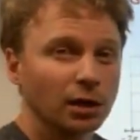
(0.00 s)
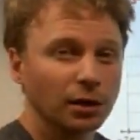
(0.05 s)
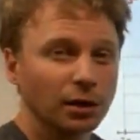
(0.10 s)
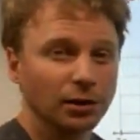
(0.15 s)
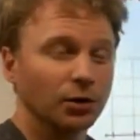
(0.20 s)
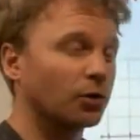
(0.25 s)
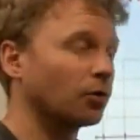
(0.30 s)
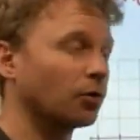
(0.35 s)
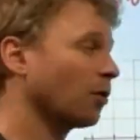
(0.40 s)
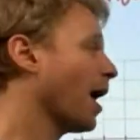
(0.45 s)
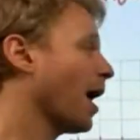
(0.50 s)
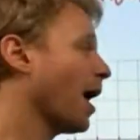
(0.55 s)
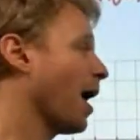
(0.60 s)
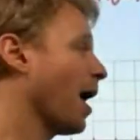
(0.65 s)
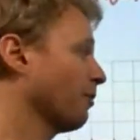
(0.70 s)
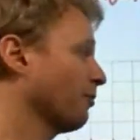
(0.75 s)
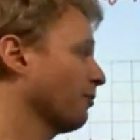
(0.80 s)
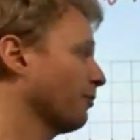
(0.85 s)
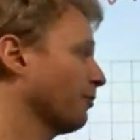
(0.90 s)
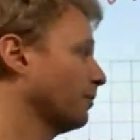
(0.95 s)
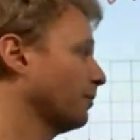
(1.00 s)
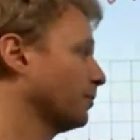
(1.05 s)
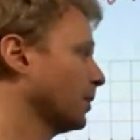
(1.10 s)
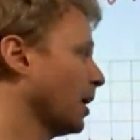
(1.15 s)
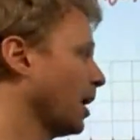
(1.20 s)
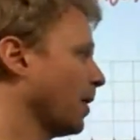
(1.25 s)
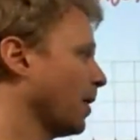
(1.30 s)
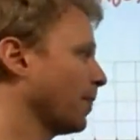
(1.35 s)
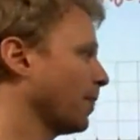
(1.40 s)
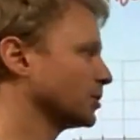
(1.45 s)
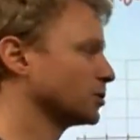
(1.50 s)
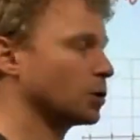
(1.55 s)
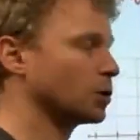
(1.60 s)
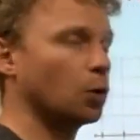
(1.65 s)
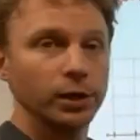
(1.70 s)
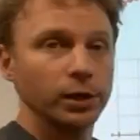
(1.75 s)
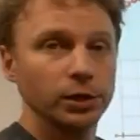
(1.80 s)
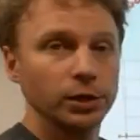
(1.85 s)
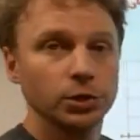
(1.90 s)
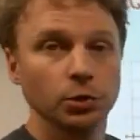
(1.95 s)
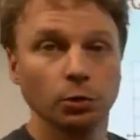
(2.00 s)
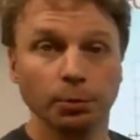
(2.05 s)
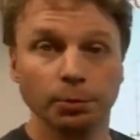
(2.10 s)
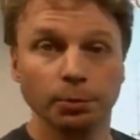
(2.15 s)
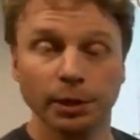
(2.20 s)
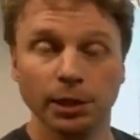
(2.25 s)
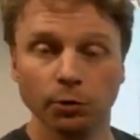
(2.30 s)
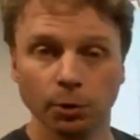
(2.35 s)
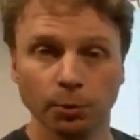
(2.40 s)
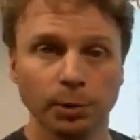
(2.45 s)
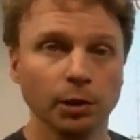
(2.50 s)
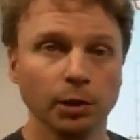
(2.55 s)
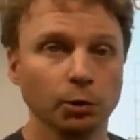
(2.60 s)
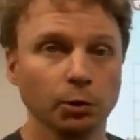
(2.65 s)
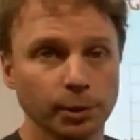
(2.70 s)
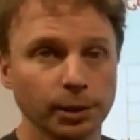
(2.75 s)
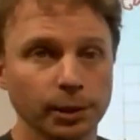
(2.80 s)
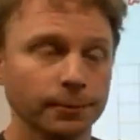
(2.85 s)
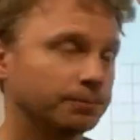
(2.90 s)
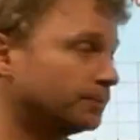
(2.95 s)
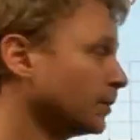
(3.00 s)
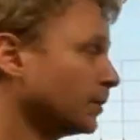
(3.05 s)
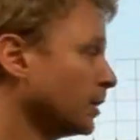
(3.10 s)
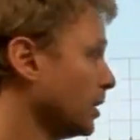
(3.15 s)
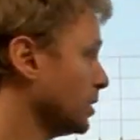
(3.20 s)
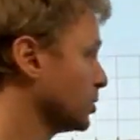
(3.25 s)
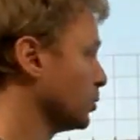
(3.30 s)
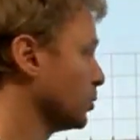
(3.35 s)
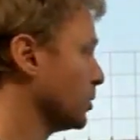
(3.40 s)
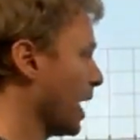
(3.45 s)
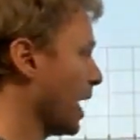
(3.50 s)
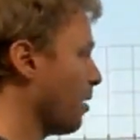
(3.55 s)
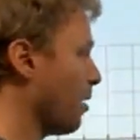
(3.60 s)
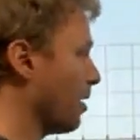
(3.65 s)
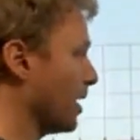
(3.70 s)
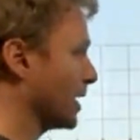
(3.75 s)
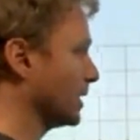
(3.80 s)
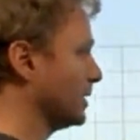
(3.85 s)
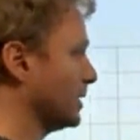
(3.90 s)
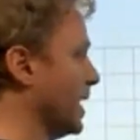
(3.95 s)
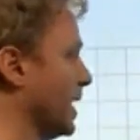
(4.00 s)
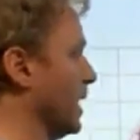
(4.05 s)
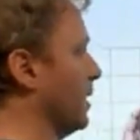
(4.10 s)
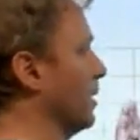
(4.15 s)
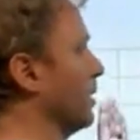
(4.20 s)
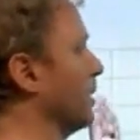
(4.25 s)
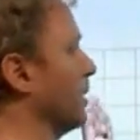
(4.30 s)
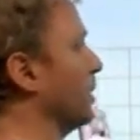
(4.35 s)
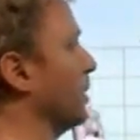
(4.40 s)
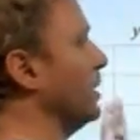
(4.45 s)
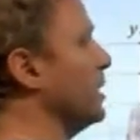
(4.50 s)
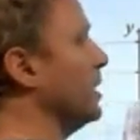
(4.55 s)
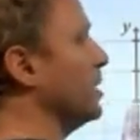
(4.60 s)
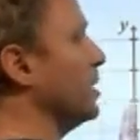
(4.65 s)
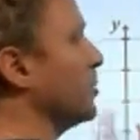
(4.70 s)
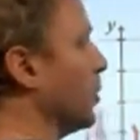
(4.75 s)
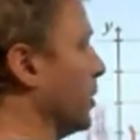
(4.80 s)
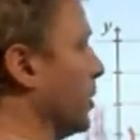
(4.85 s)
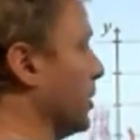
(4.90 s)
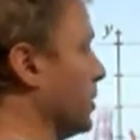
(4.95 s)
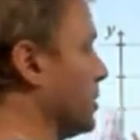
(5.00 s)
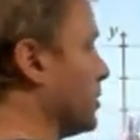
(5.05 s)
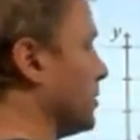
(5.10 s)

graph that's going to repeat, repeat, repeat. So now I can take these points